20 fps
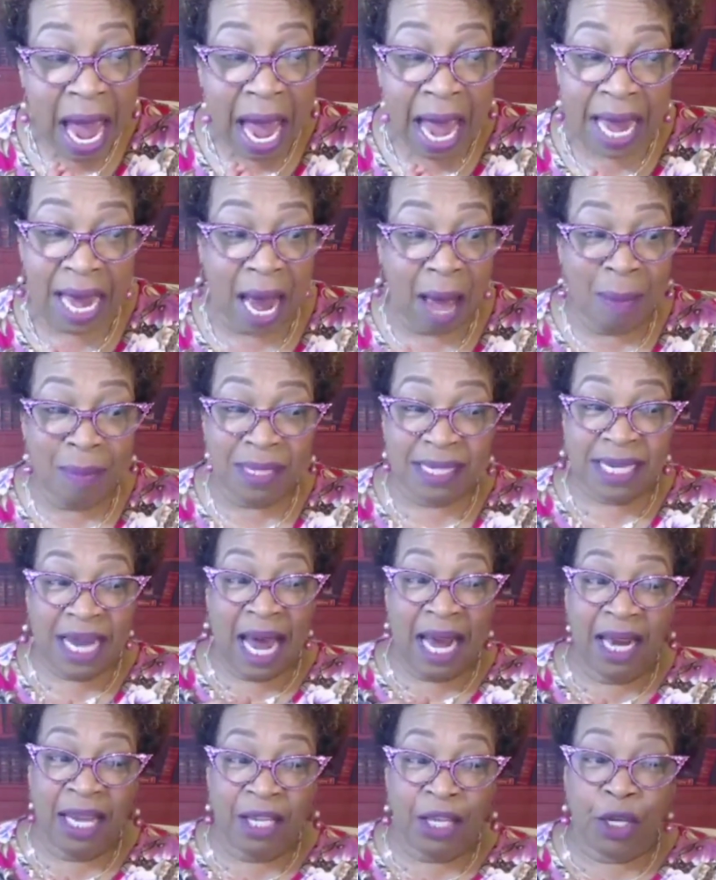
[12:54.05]
And I'm
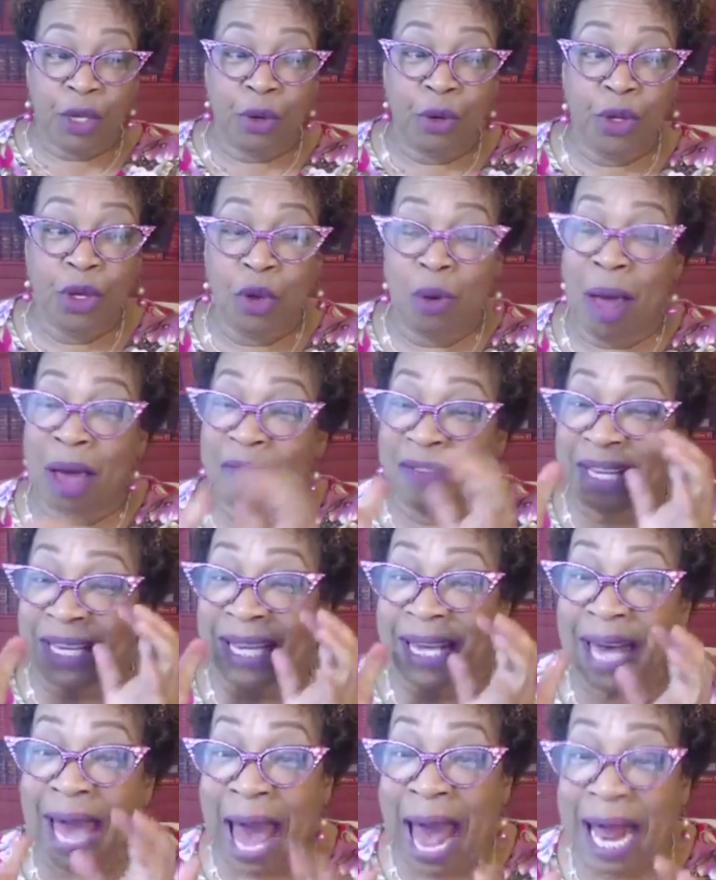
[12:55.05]
telling you, you have
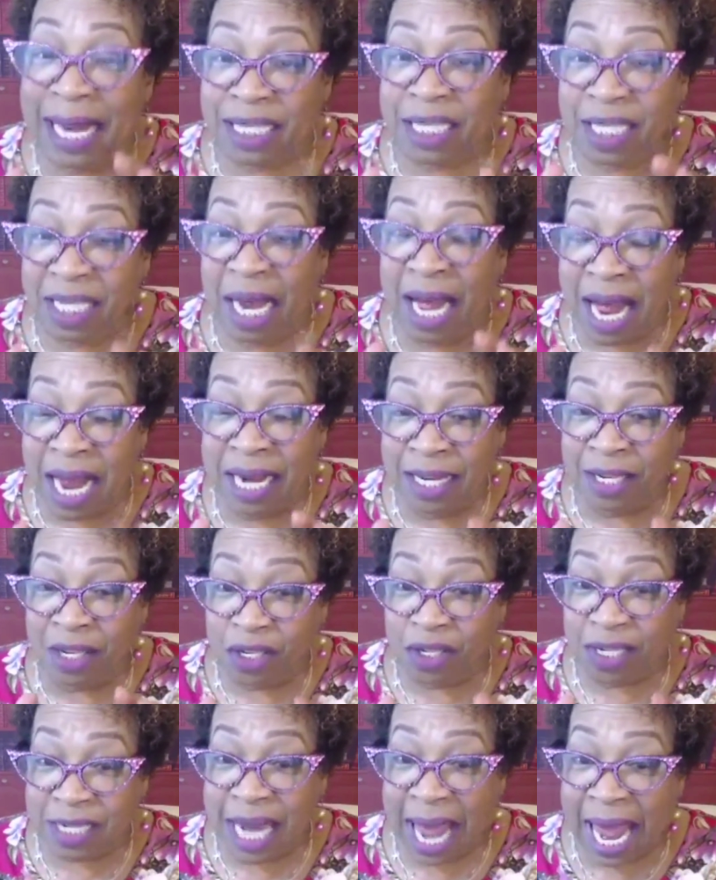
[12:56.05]
got to
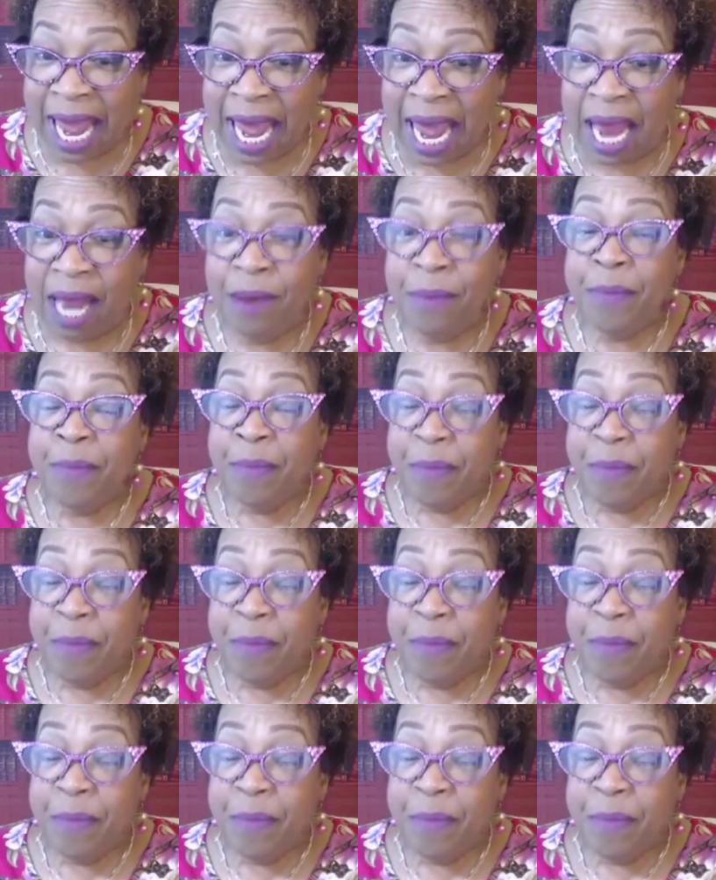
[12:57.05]
understand